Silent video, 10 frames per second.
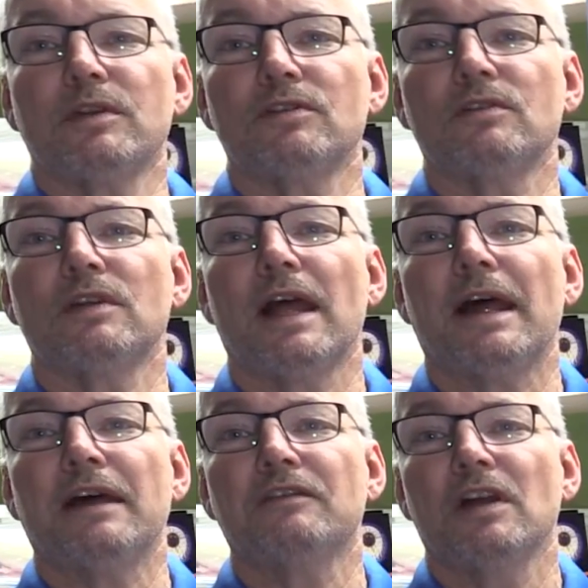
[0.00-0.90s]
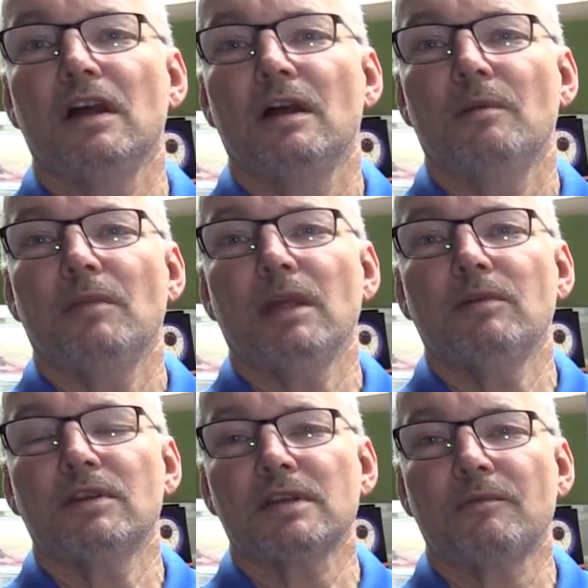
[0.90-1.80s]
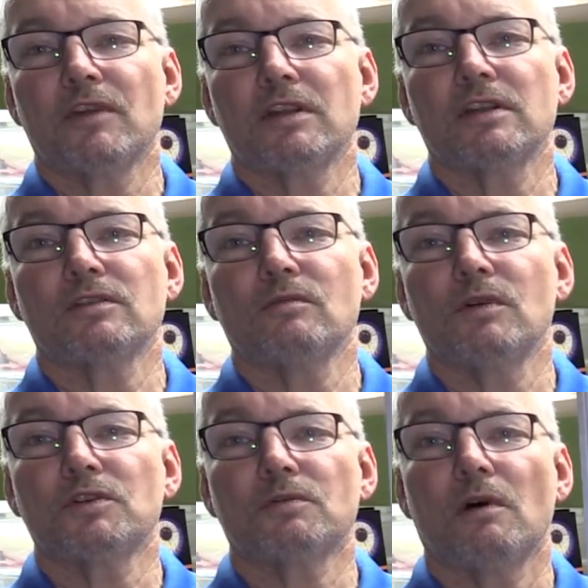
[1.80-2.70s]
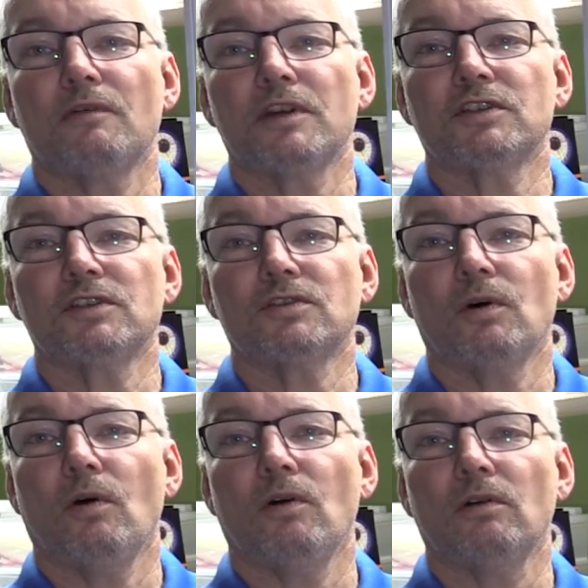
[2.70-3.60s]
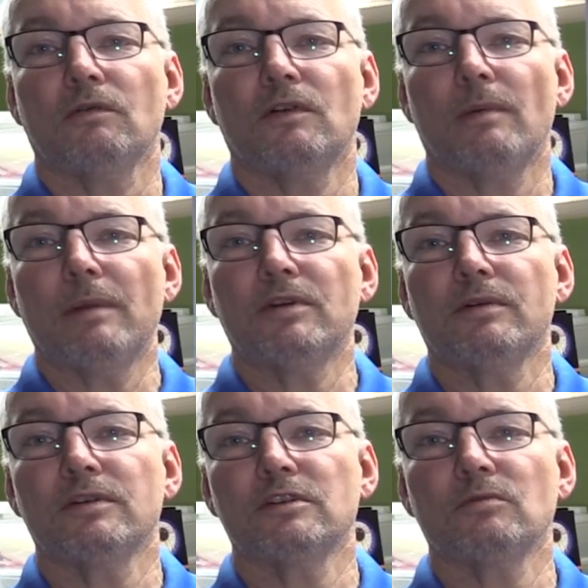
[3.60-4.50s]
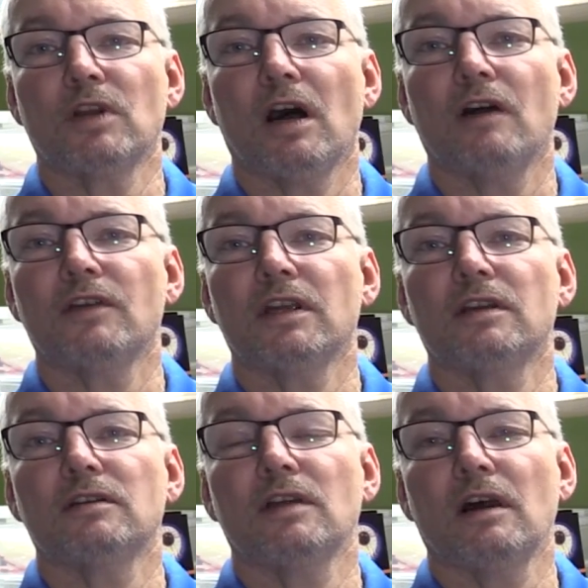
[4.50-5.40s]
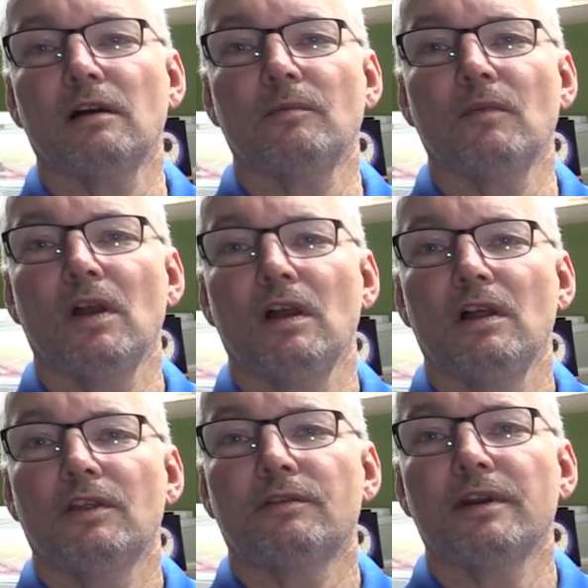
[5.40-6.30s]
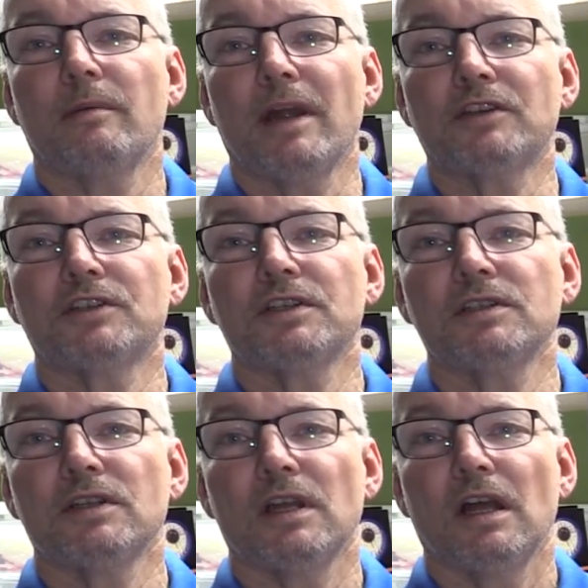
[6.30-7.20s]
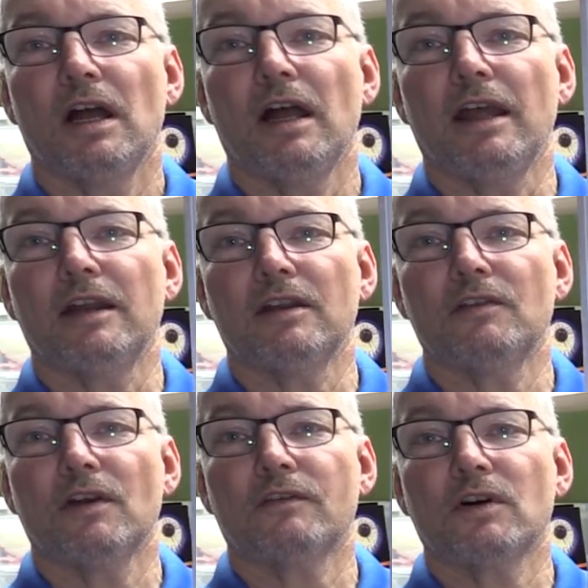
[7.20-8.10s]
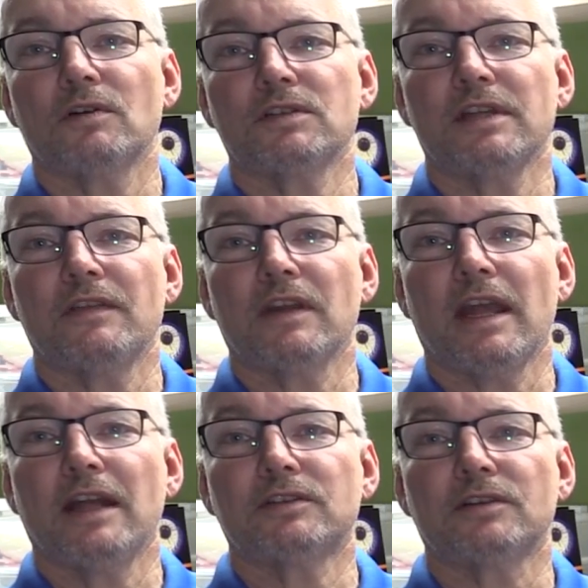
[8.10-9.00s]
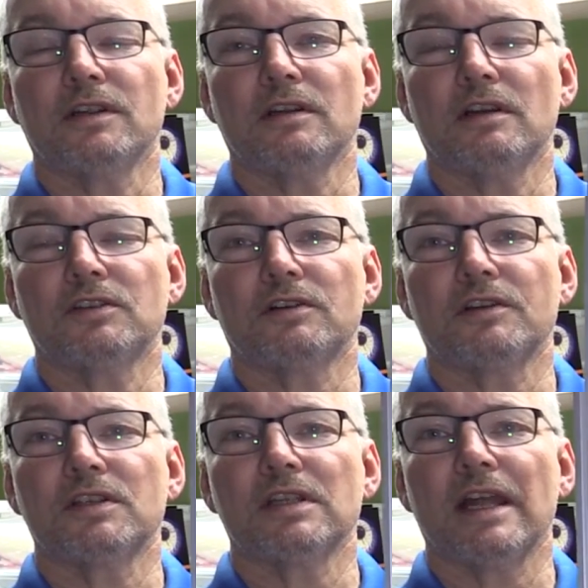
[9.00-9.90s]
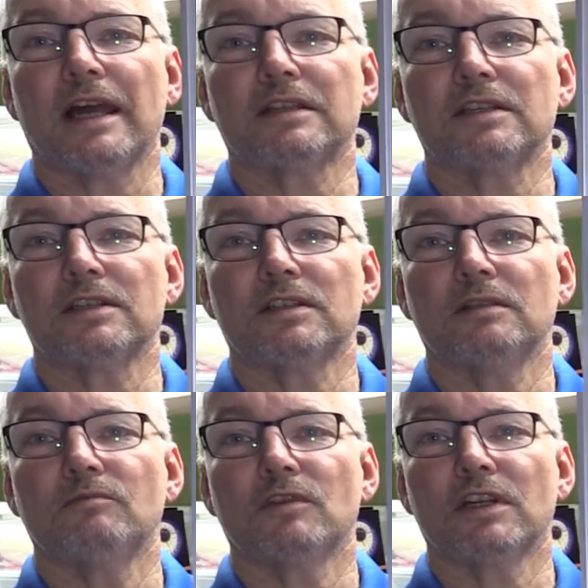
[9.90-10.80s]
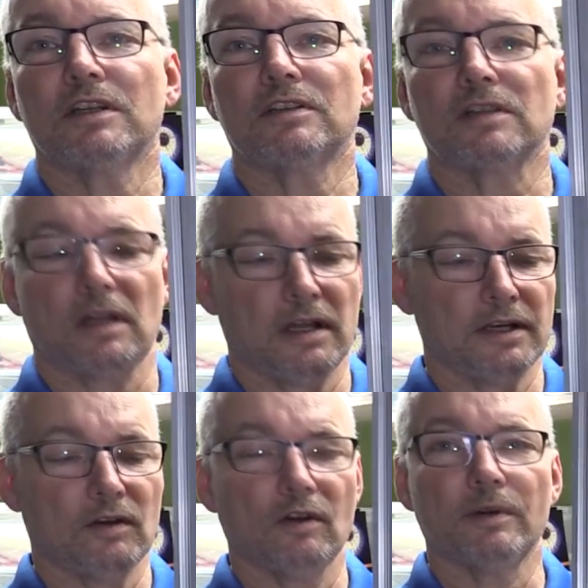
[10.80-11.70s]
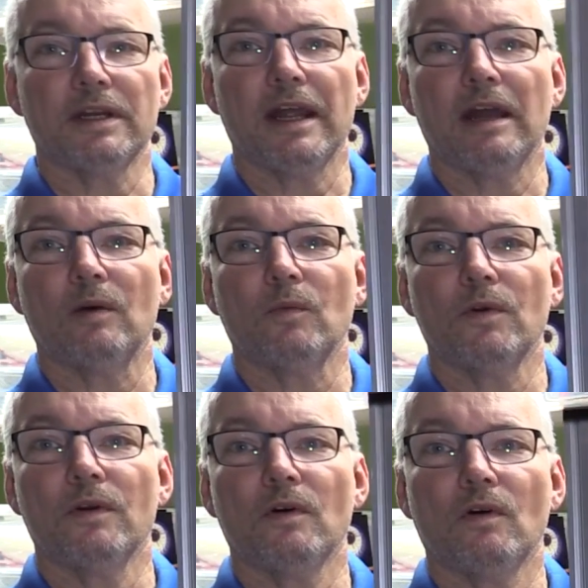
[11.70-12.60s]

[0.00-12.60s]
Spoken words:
means you could have maybe something that's almost 12 inches tall for maybe doing some carving in 3 dimensions. And of course then the gantry, the Z-axis can slide all the way down,